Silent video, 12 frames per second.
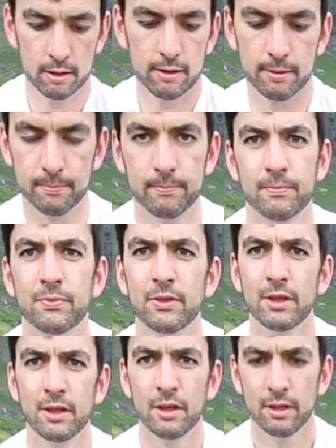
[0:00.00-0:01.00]
Oh.
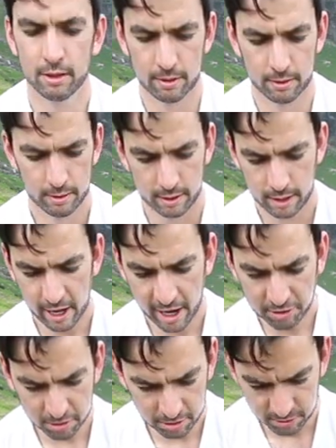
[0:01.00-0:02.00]

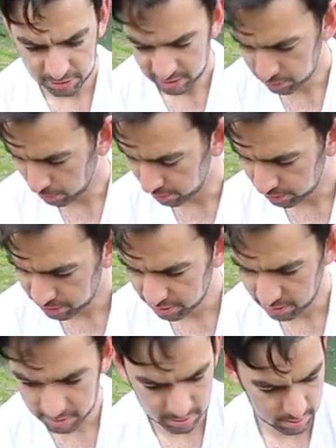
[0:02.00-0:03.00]
I don't use these
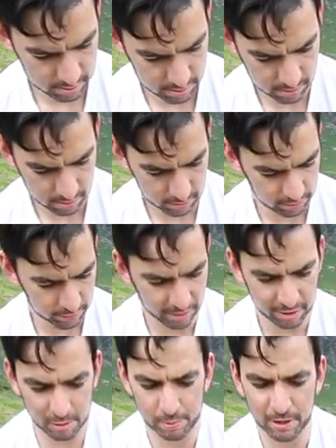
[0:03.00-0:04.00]
ones because I
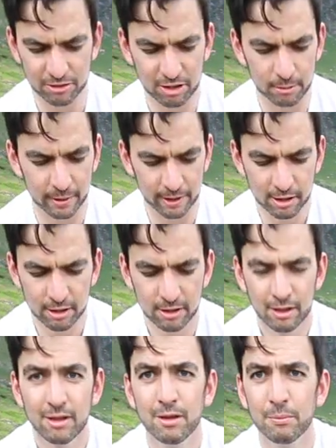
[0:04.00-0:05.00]
find them a bit too big
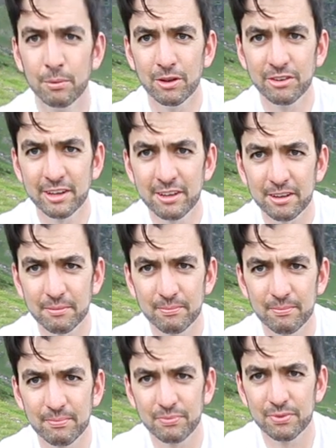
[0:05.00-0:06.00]
but there's like
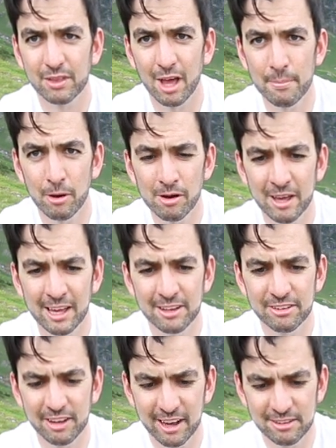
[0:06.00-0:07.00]
a pocket
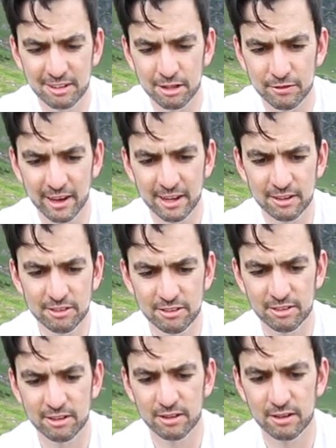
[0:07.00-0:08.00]
inside the
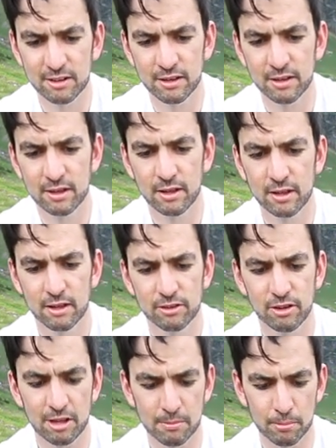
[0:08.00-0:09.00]
dividers
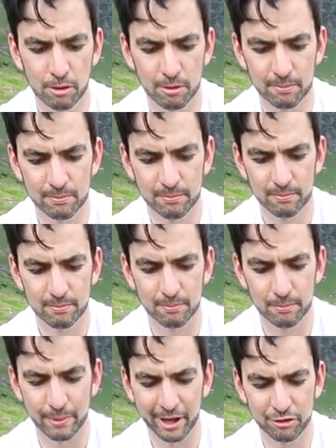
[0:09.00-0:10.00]
so you can put
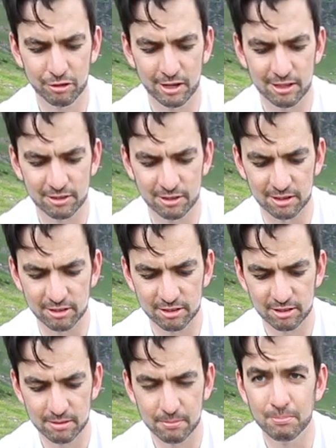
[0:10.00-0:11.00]
batteries and
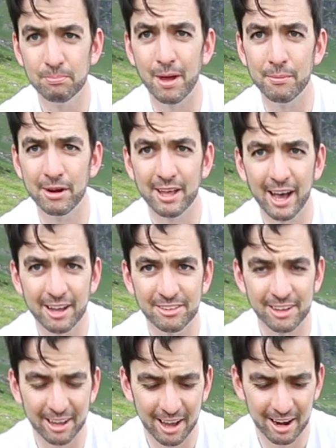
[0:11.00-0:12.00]
memory cards
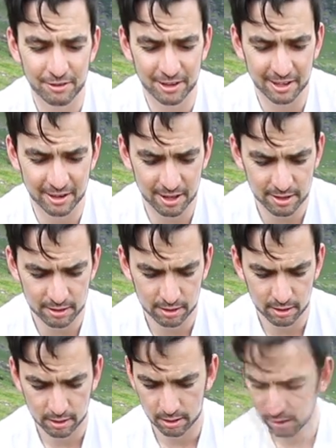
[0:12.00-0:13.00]
and that kind of thing in there
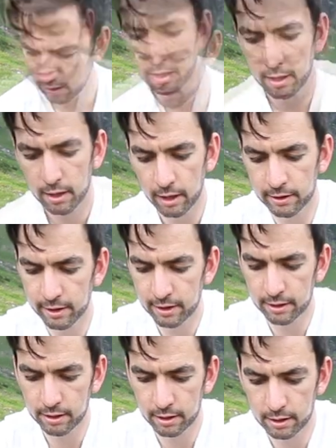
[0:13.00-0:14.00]
and
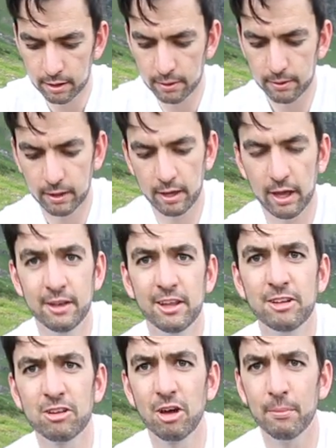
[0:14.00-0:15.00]
then in
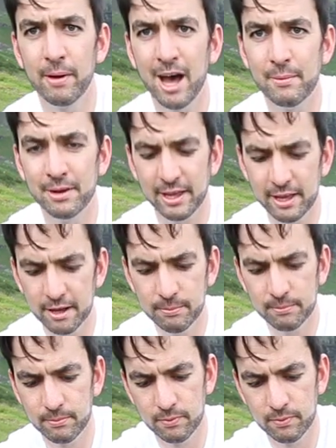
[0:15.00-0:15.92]
this compartment here